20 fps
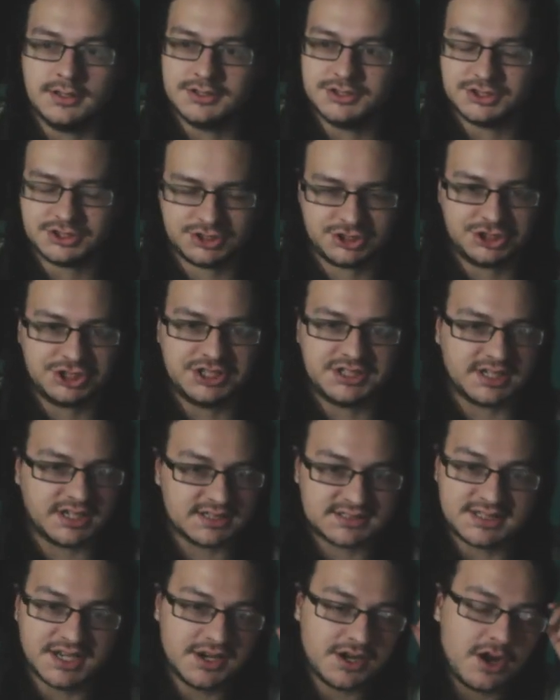She
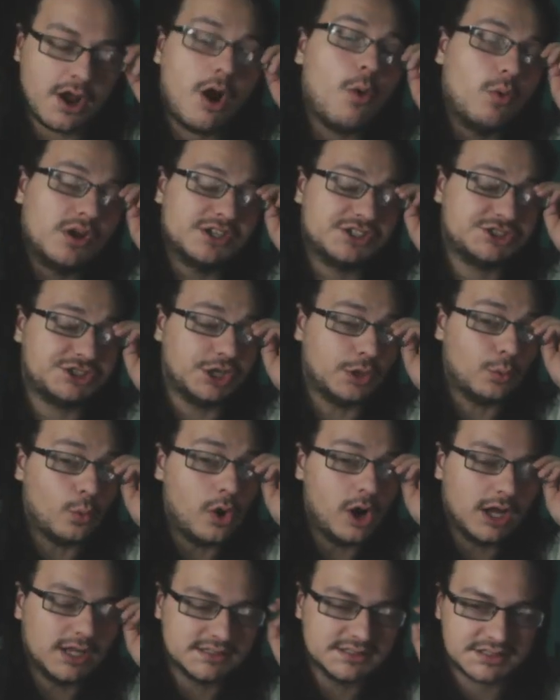doesn't know what she
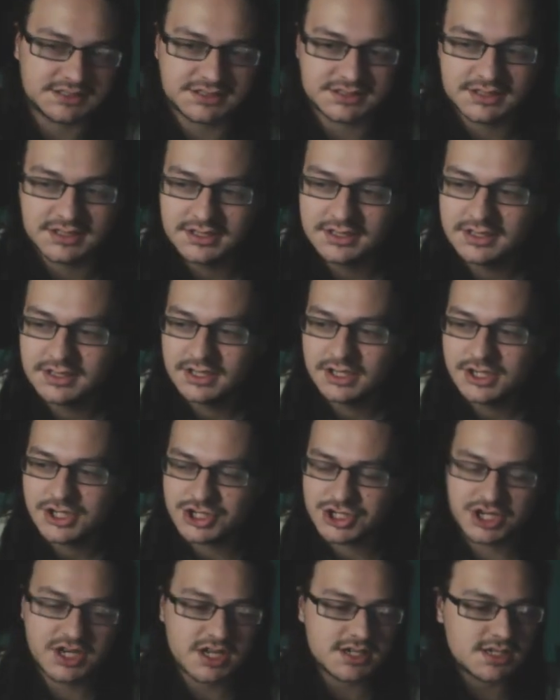wants.
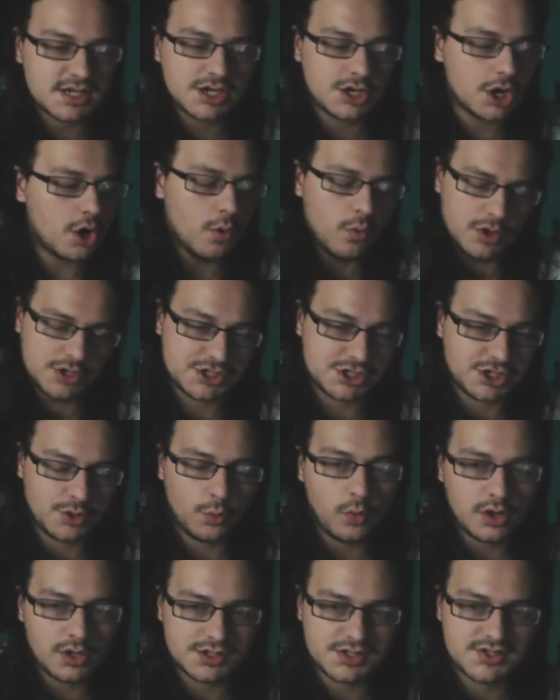She doesn't know what she
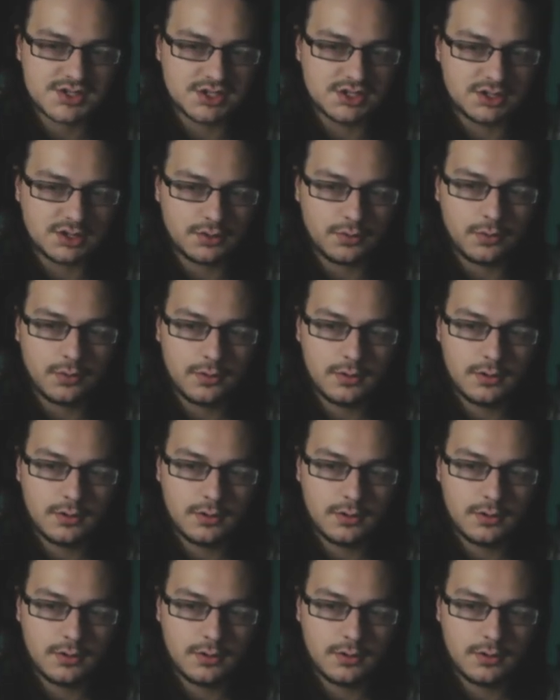wants to do.